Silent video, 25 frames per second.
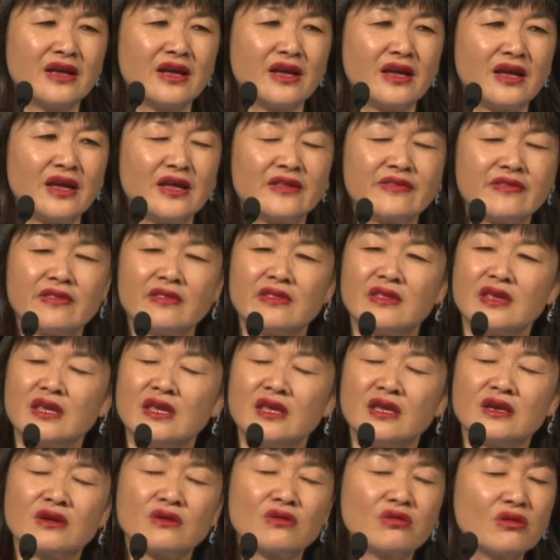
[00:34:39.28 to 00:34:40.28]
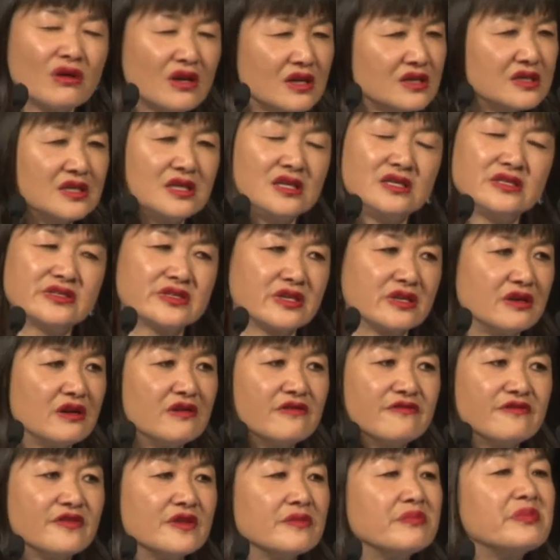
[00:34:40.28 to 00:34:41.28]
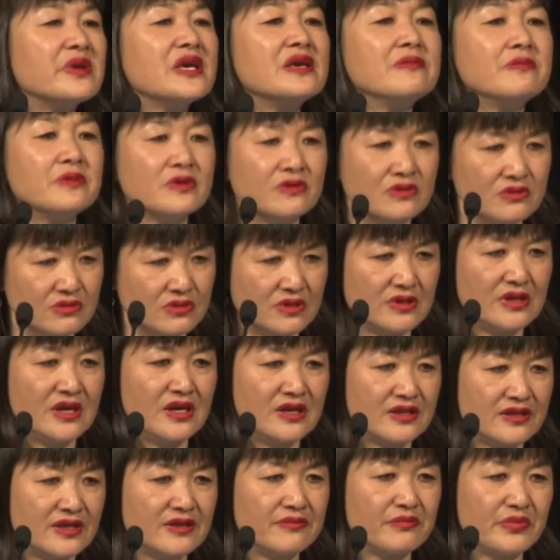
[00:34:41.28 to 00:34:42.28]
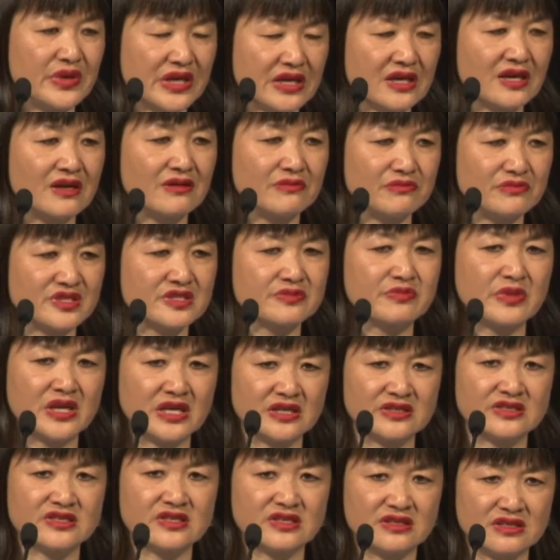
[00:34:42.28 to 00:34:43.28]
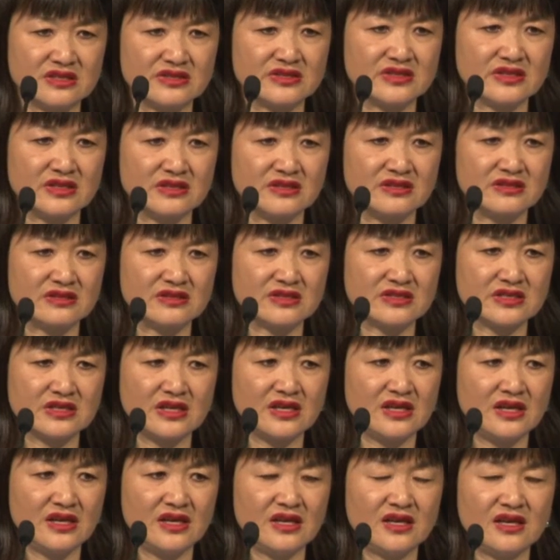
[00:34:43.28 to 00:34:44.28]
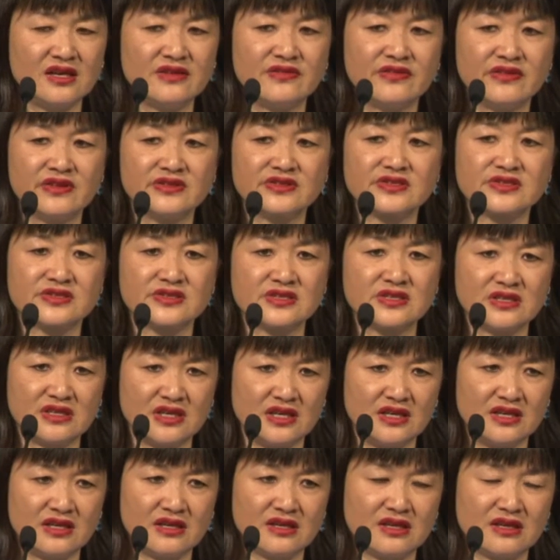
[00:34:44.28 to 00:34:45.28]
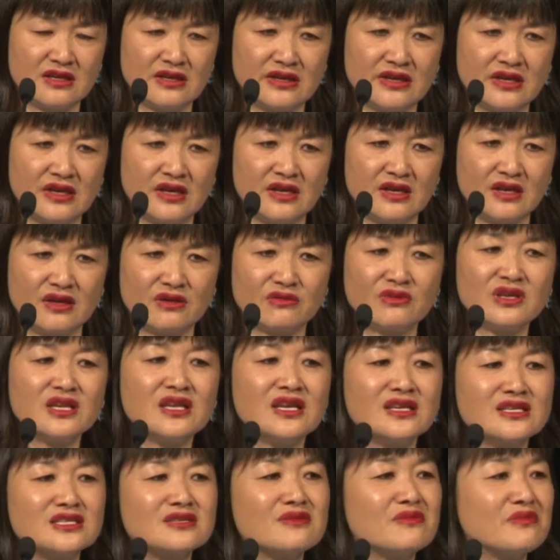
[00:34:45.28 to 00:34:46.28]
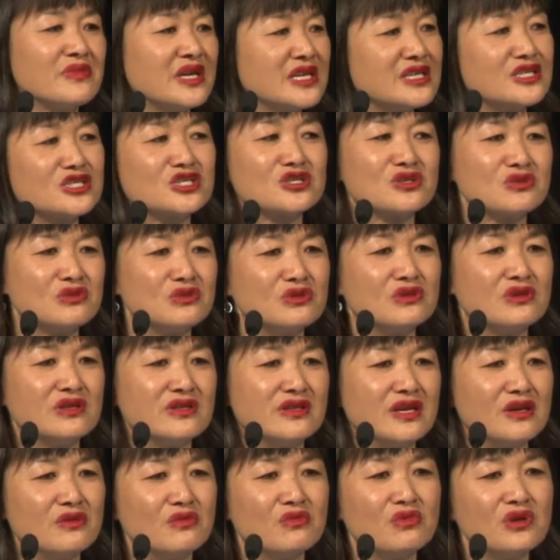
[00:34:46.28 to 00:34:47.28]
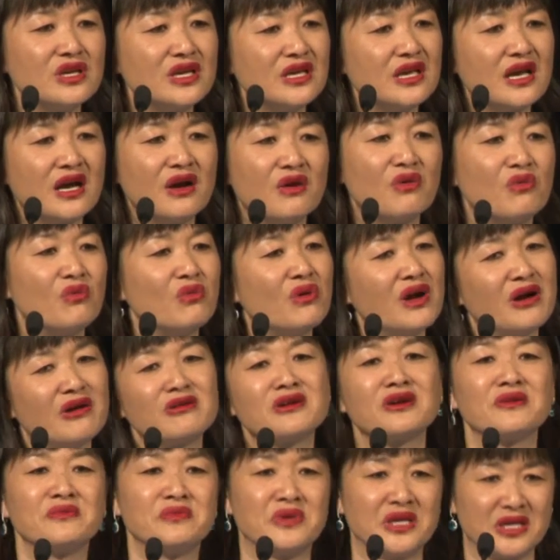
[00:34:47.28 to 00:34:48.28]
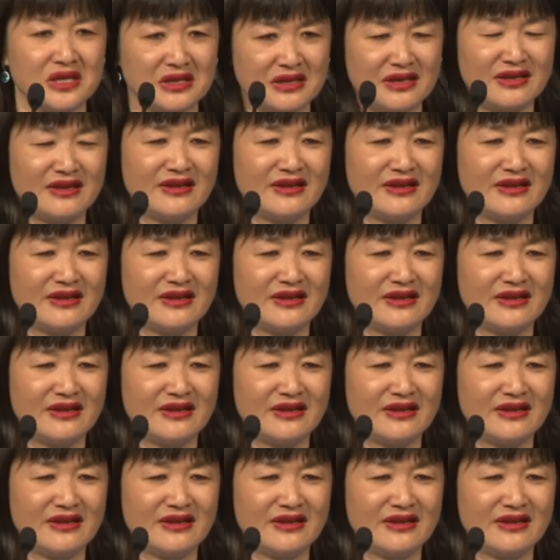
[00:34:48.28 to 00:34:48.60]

and the qualities of the people that become smart citizens in this city. We need to make sure that we are welcoming